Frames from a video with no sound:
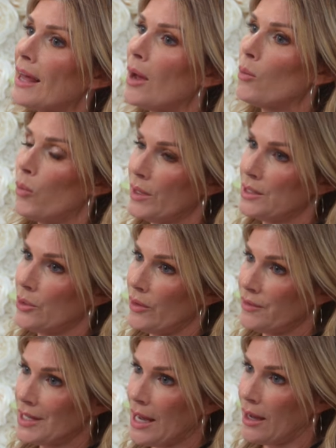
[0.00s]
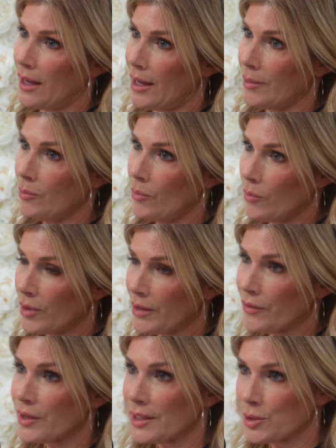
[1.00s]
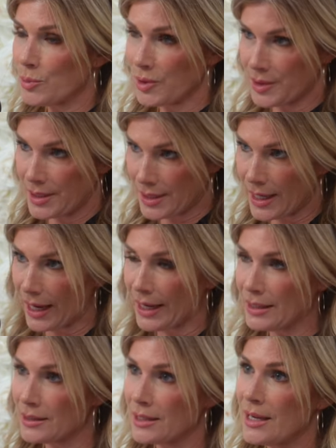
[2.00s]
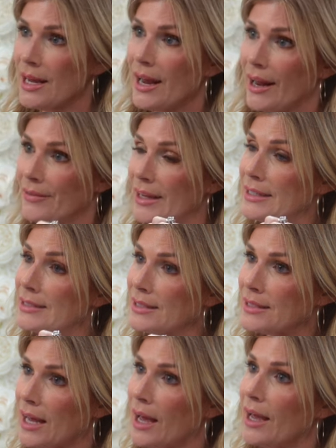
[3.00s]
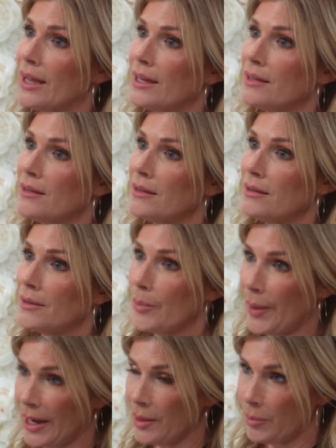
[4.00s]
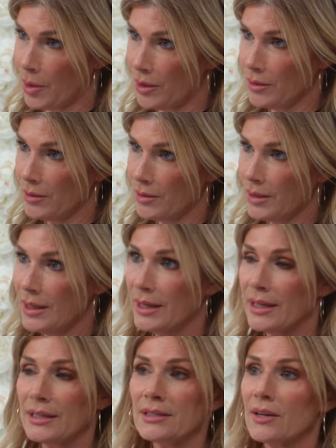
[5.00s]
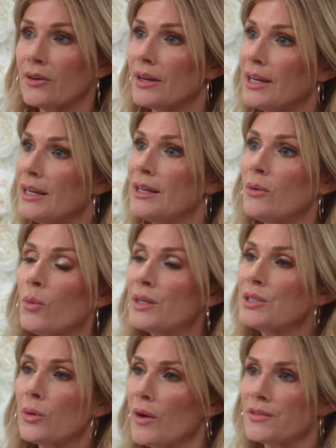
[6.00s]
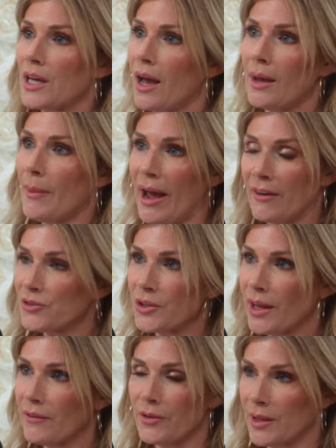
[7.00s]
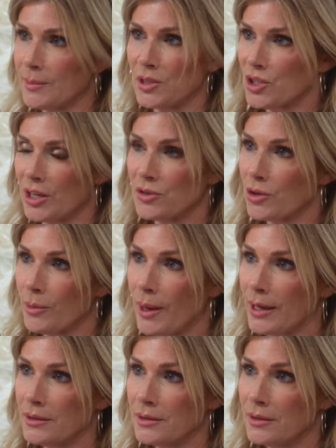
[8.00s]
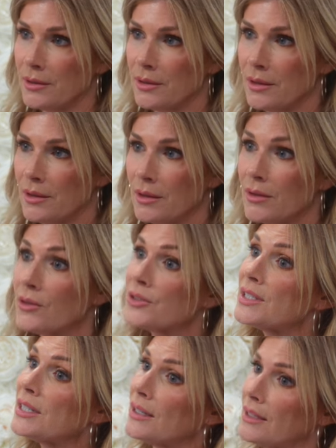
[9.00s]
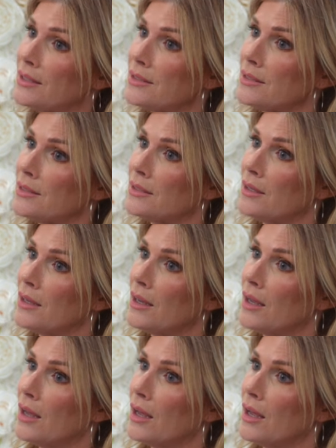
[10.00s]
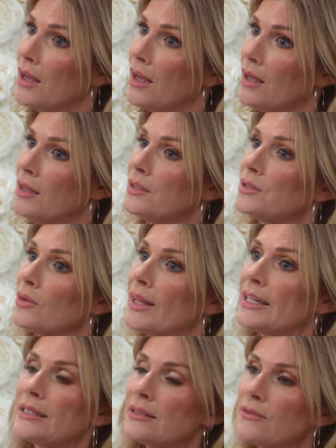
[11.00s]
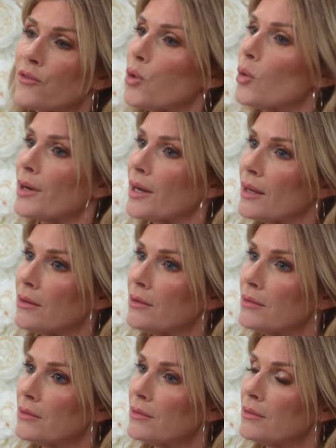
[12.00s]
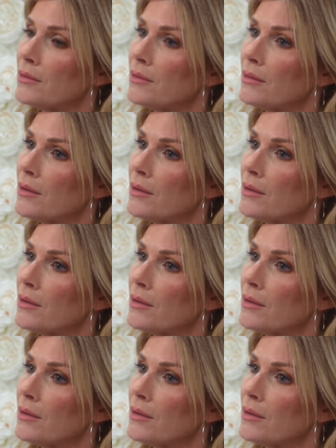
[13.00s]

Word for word: to that window of time, whatever it is per state, and they sign the paper, mm-hmm. is there any window of time after that for them to change their mind? Yes, there still is. Every state is different. So, like in Florida, I